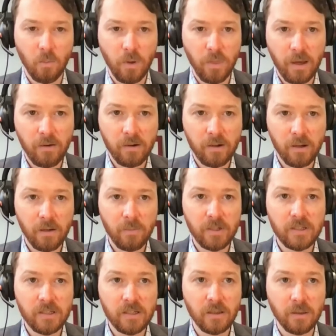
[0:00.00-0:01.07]
Without
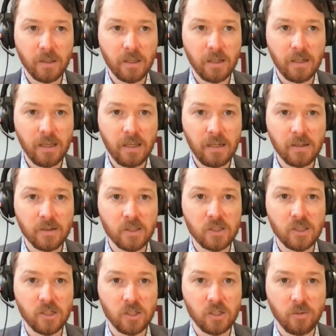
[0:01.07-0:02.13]
commenting on the Canadian
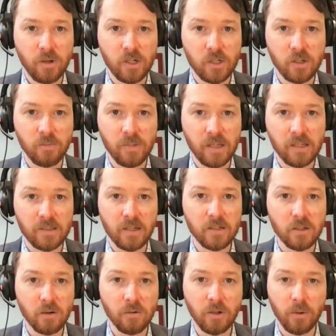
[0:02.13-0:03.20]
situation, because I
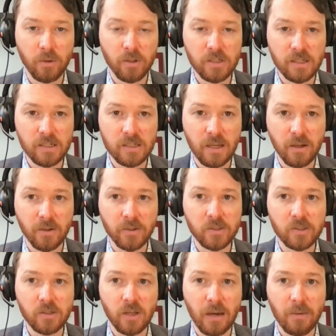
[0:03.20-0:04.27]
don't know the
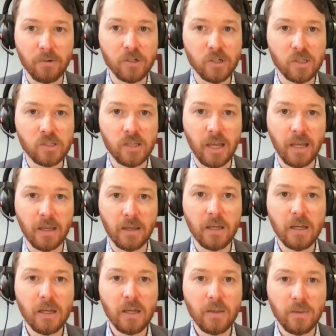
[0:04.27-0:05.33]
details, I would just
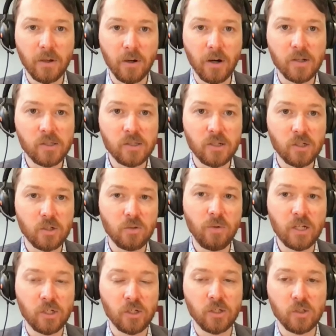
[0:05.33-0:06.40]
say there are
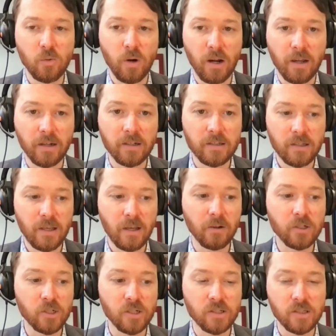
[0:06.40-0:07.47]
situations where an
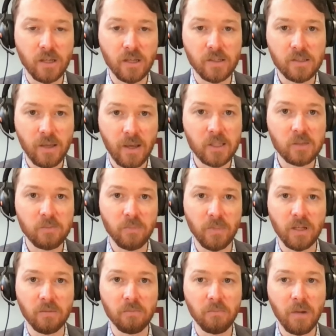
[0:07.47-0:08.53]
intelligence
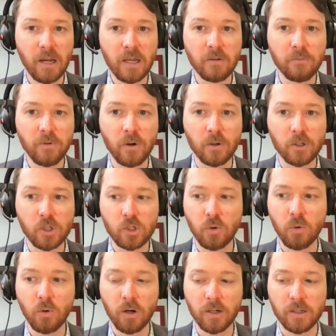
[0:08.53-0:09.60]
assessment might fall
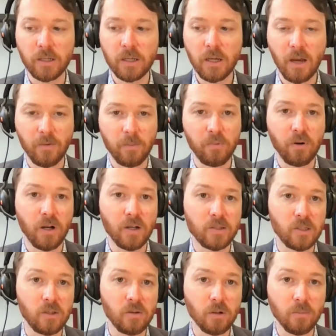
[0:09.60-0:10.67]
short of a
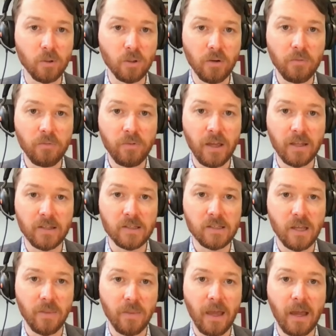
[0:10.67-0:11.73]
prosecutable
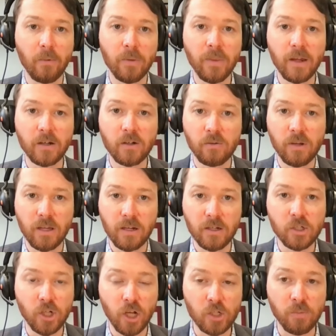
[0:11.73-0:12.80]
offense, and that would then create
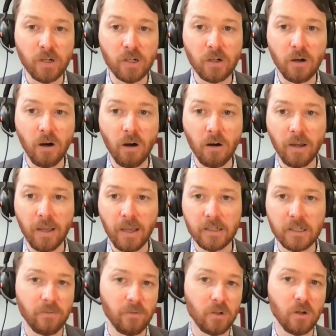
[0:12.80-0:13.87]
a judgment call
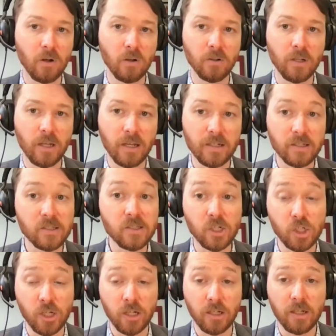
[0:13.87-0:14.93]
and a difficult
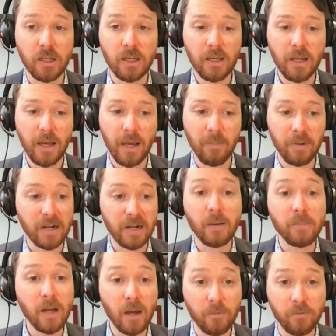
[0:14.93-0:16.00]
decision. But
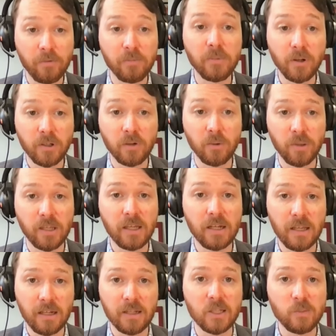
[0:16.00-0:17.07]
I'm not familiar with the
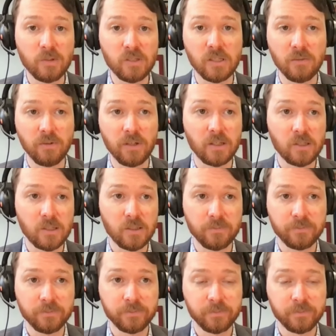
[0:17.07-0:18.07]
Canadian specifics.